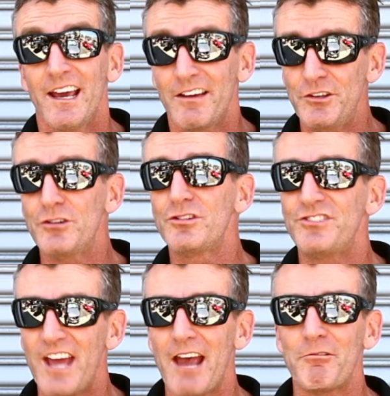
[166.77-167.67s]
If you
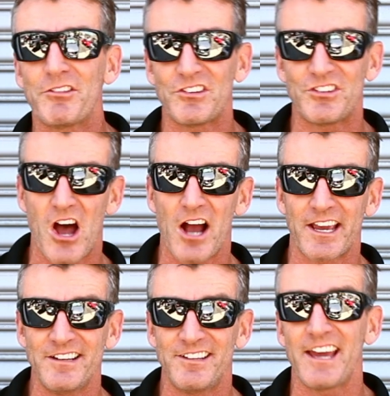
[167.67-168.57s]
stay with the
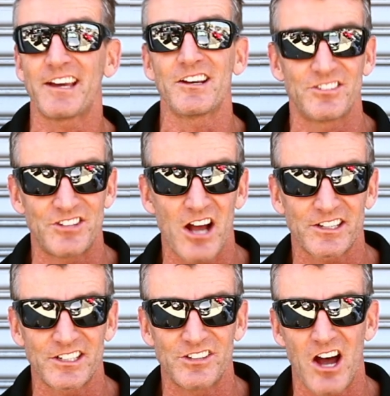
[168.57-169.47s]
stock intake and a
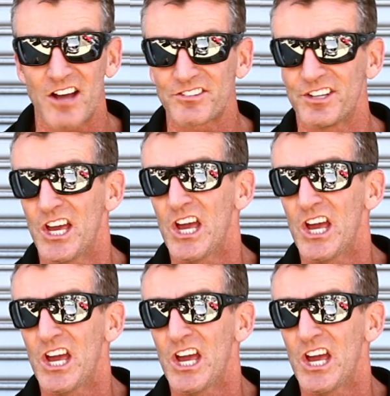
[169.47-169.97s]
stock exhaust,